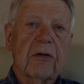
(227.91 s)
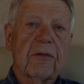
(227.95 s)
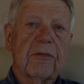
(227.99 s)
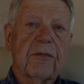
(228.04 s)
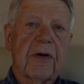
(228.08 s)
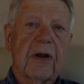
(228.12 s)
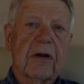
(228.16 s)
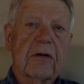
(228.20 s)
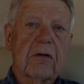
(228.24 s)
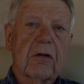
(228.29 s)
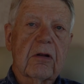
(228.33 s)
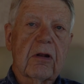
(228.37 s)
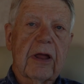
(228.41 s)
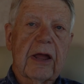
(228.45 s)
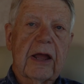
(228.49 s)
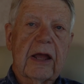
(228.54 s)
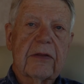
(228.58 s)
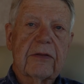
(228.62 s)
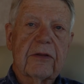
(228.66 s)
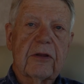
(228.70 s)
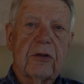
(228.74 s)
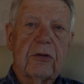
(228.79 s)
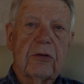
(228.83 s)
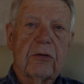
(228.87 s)
of federal
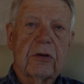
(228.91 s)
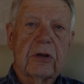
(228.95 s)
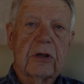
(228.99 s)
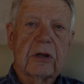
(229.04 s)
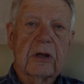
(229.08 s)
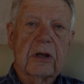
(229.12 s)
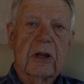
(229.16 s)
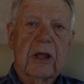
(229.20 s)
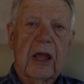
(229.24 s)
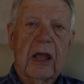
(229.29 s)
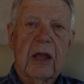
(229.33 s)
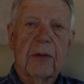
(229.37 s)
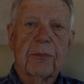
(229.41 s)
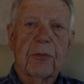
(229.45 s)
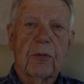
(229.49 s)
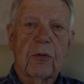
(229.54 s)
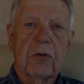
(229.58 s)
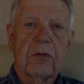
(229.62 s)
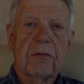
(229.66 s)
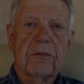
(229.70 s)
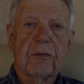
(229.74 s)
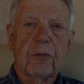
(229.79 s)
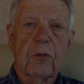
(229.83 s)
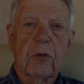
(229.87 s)
land that you can camp
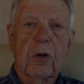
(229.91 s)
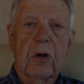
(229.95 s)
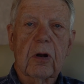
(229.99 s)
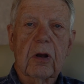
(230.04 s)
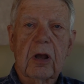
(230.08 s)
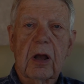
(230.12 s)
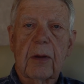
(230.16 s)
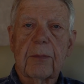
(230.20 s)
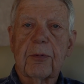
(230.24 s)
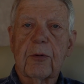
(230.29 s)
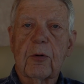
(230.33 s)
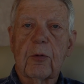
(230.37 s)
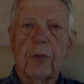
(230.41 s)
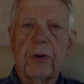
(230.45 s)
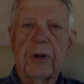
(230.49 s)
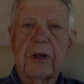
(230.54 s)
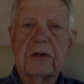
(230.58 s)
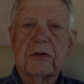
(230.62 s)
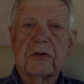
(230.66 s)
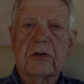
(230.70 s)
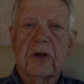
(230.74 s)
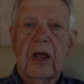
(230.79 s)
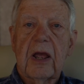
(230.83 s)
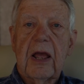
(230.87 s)
on for a couple
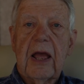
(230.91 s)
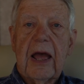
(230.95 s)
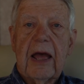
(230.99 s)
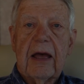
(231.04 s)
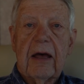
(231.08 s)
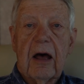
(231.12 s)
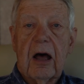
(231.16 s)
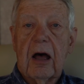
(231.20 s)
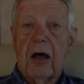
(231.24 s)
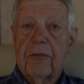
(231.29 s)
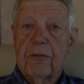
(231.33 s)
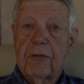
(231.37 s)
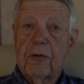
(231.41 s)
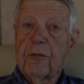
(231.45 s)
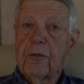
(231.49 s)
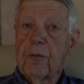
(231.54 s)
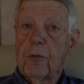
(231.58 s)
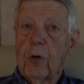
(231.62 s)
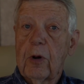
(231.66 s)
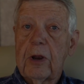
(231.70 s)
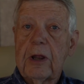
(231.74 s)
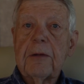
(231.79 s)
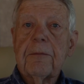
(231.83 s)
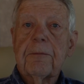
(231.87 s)
weeks uh, for
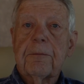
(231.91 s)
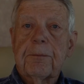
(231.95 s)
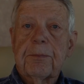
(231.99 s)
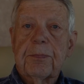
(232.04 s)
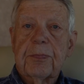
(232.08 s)
free,